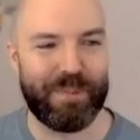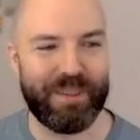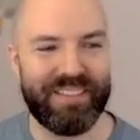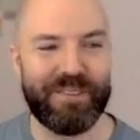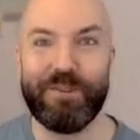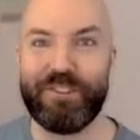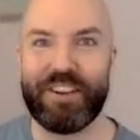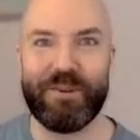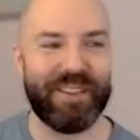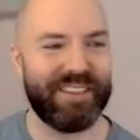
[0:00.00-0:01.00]
Please do
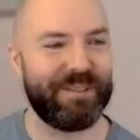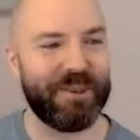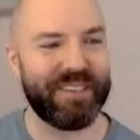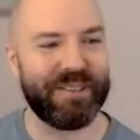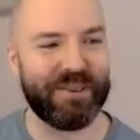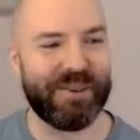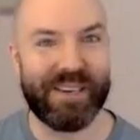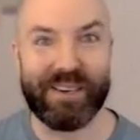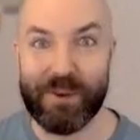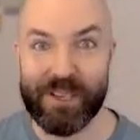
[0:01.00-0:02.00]
share with us what
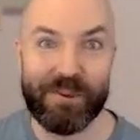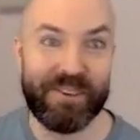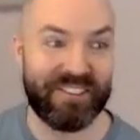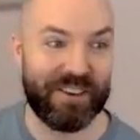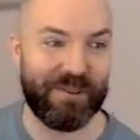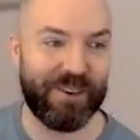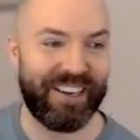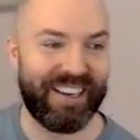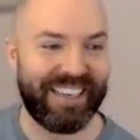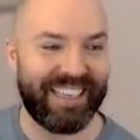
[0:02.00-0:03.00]
you discover
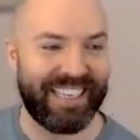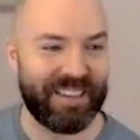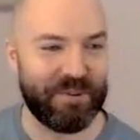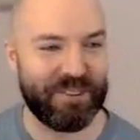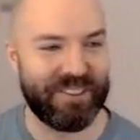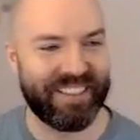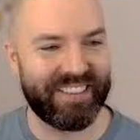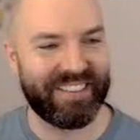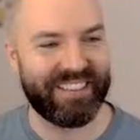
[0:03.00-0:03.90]
in the wilderness.